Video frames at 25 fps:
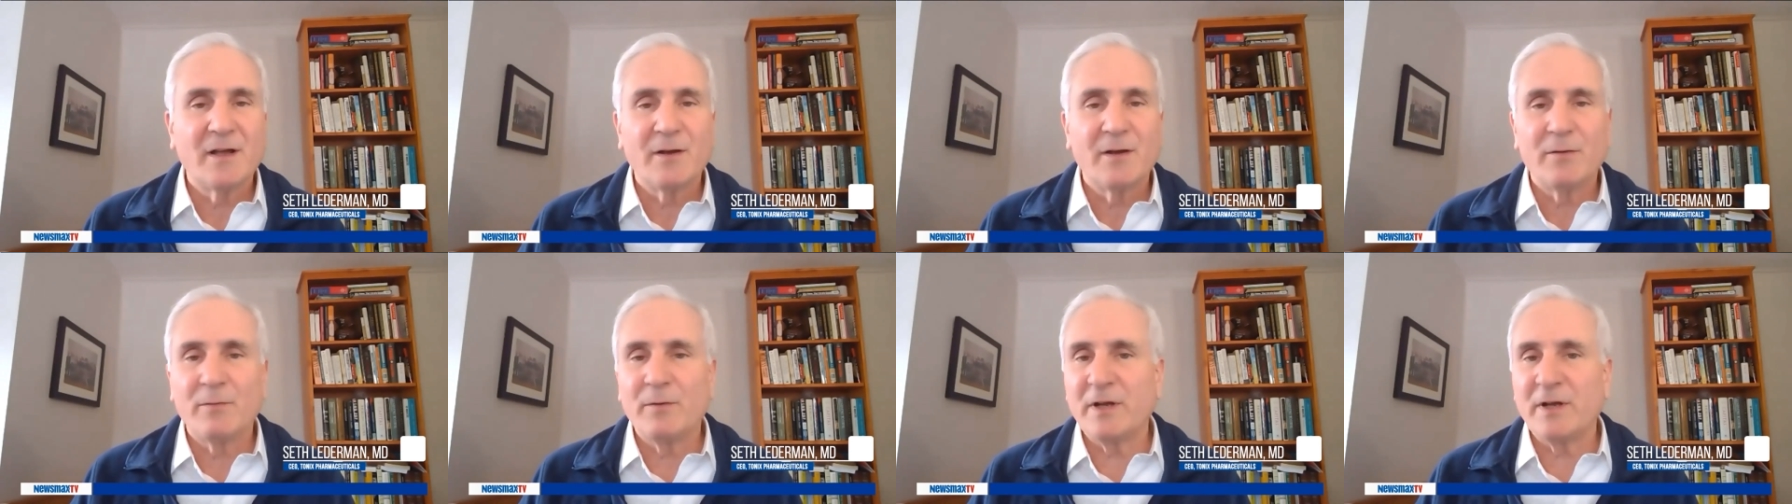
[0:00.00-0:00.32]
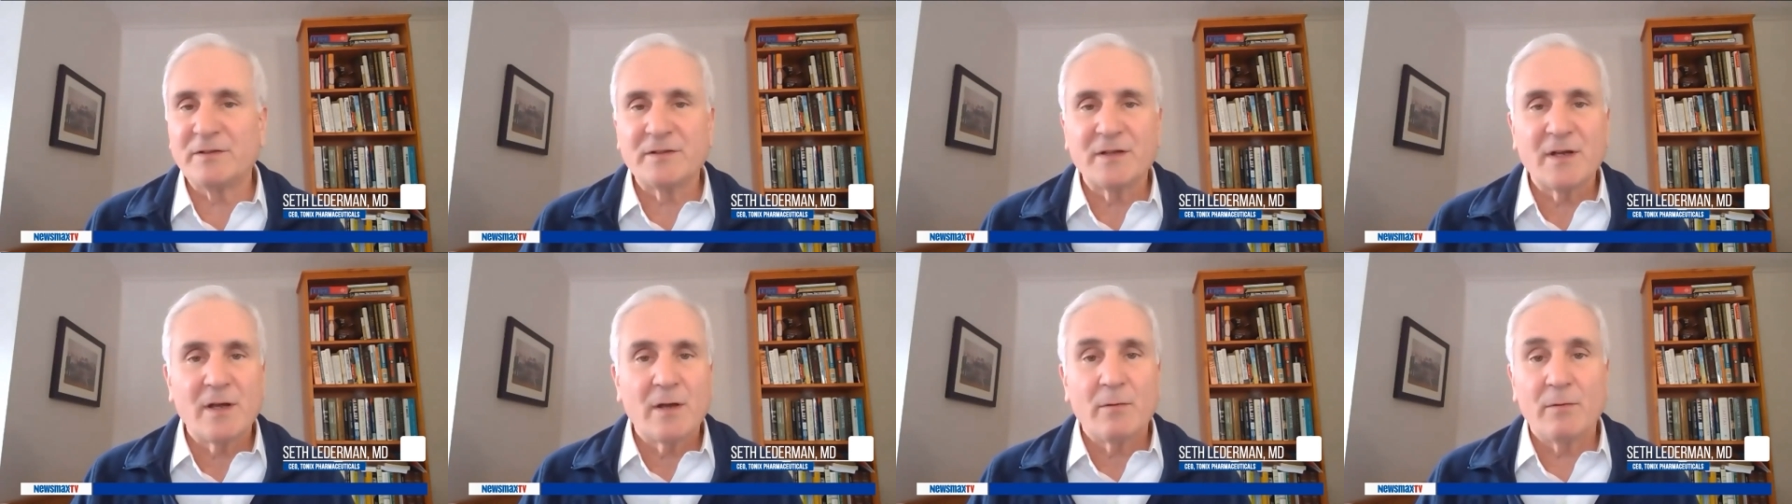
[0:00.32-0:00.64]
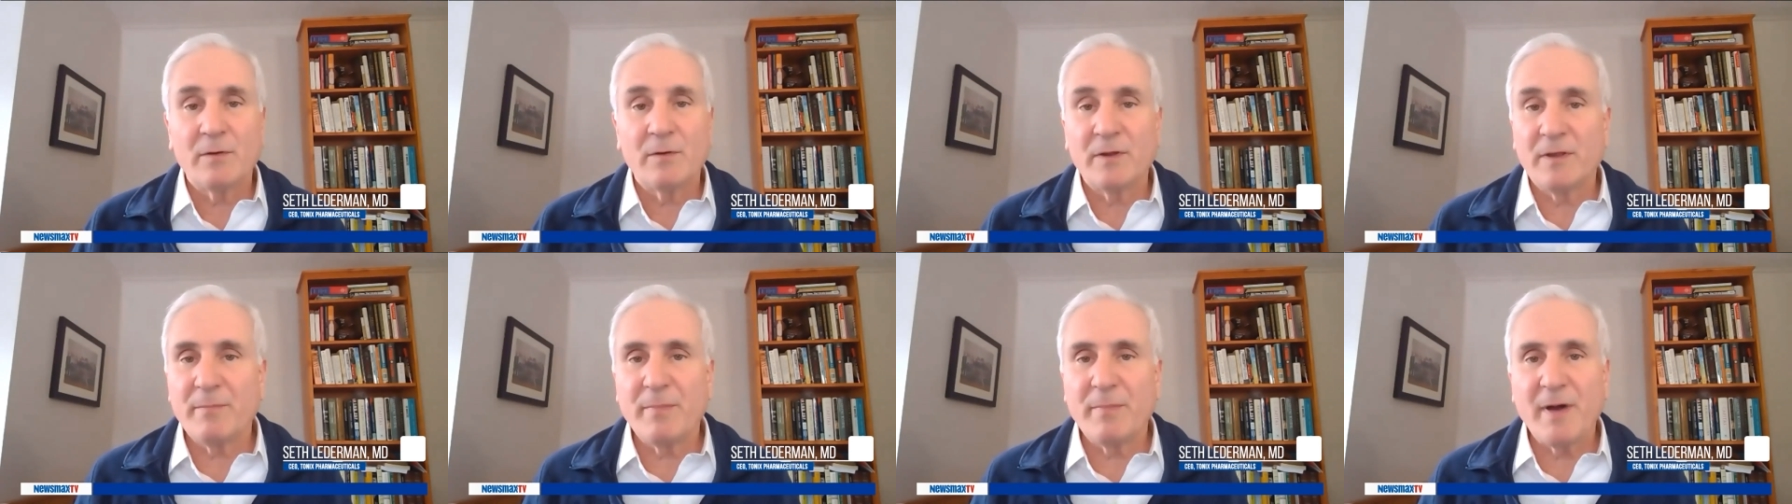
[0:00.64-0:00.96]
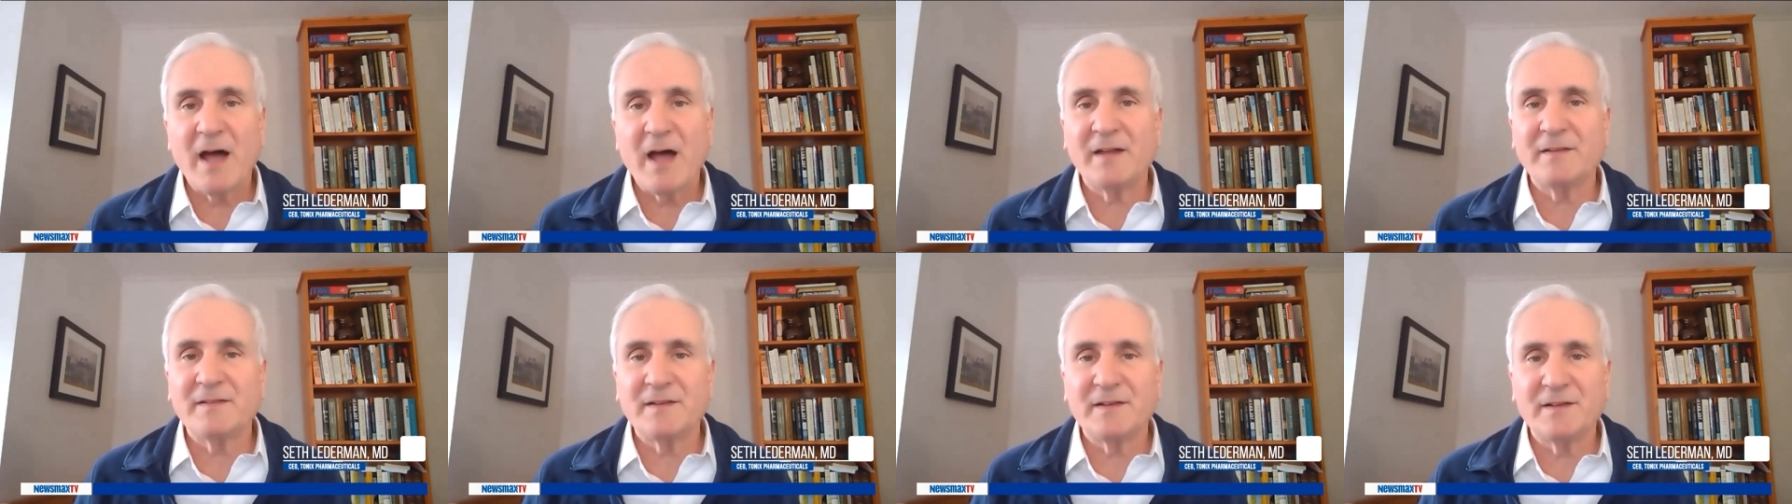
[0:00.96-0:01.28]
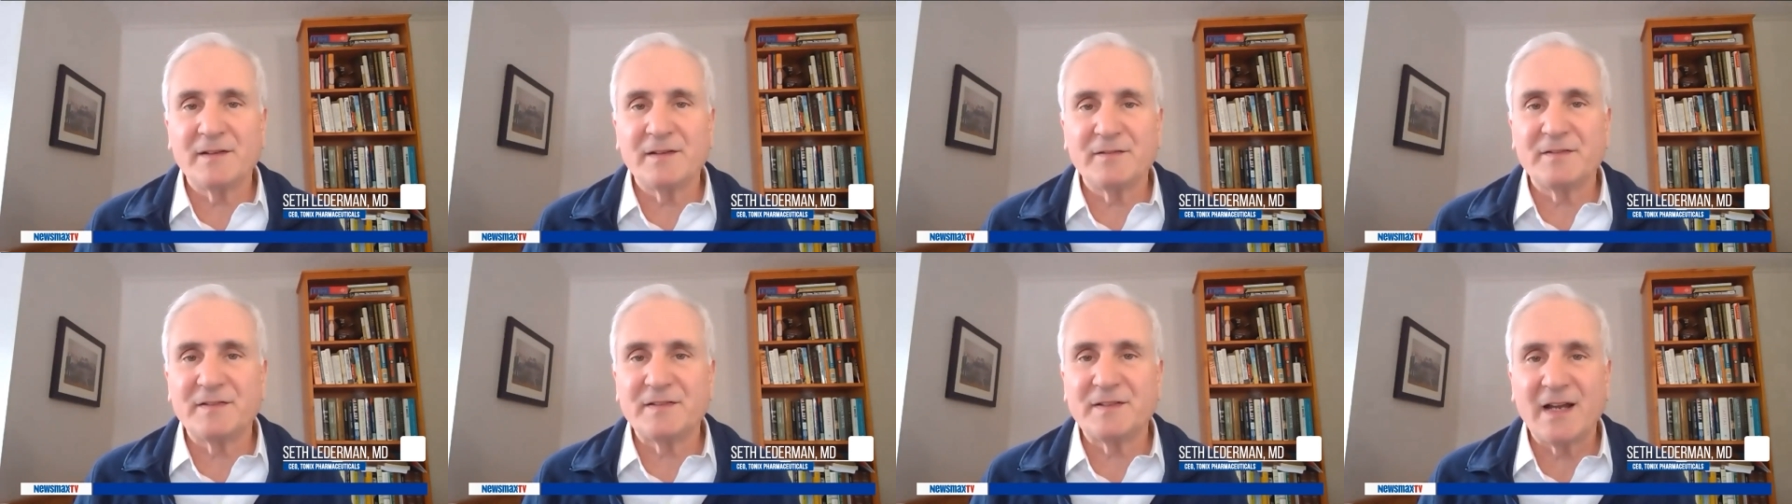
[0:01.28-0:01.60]
which, with a
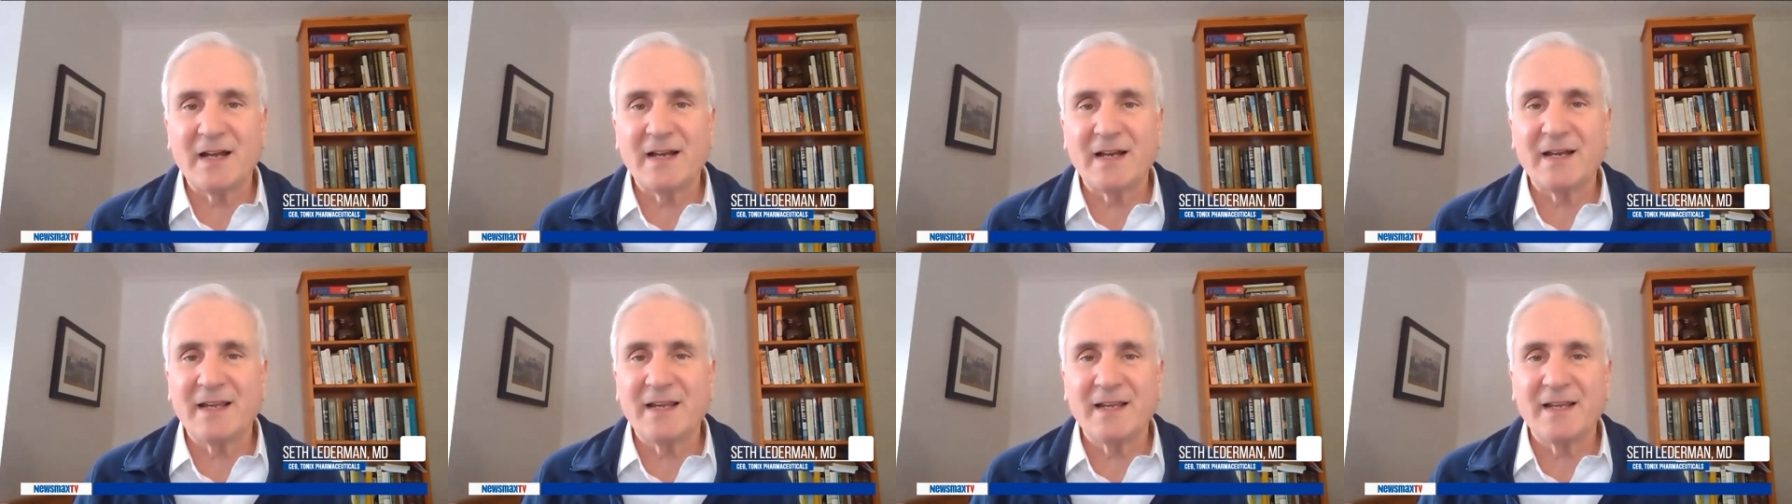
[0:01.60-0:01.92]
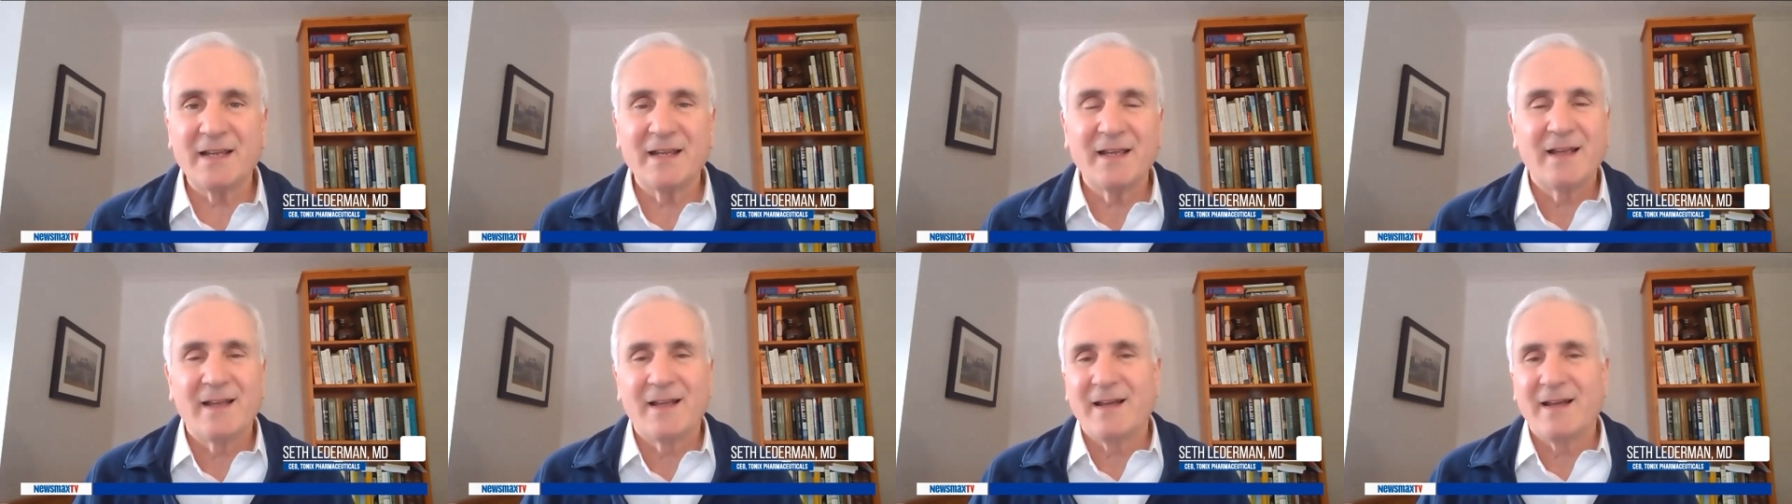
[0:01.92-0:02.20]
positive study,